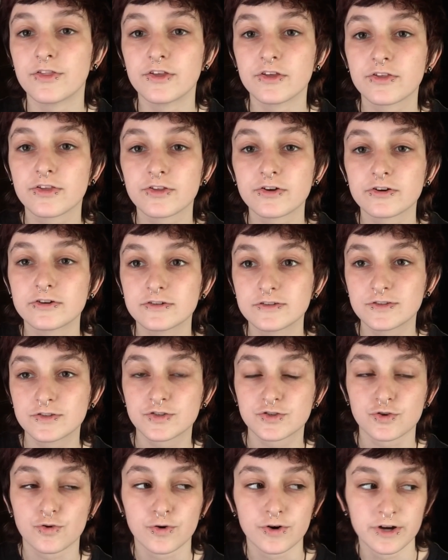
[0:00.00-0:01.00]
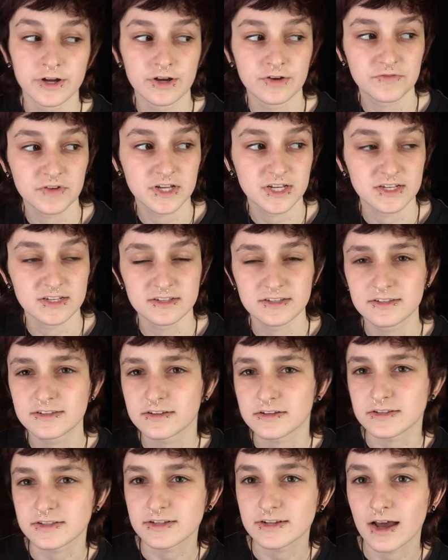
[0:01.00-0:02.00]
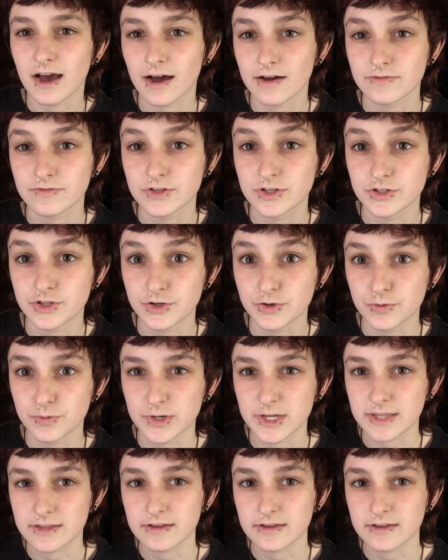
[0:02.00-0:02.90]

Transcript: third story of his doesn't have to do with